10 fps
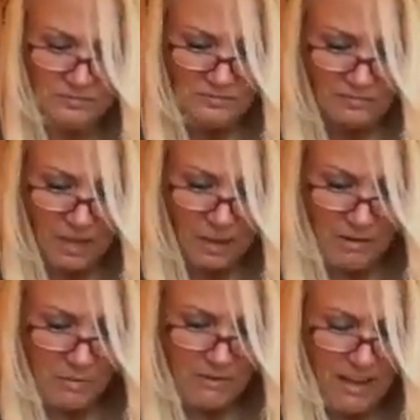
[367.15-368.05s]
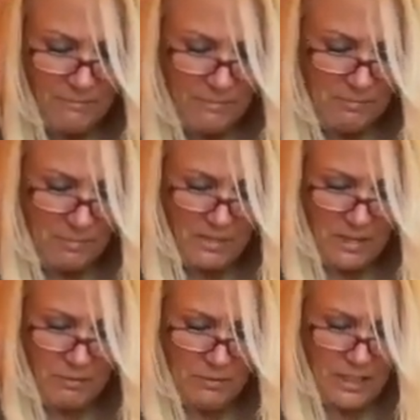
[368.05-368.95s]
I mean, we've had people say
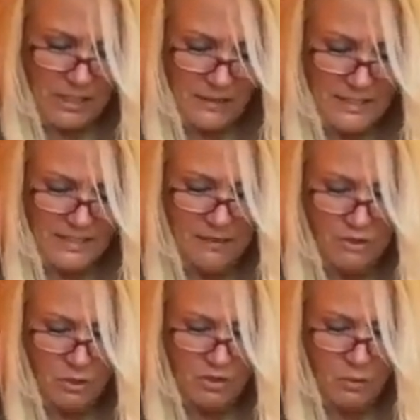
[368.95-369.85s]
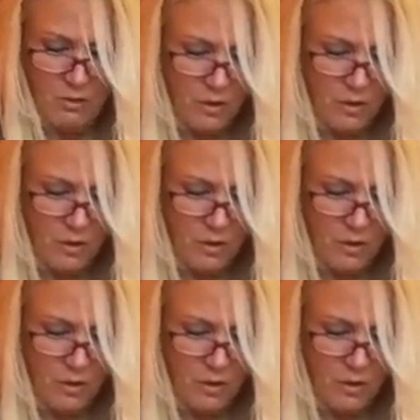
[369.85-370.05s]
ridiculous stuff to us. We went one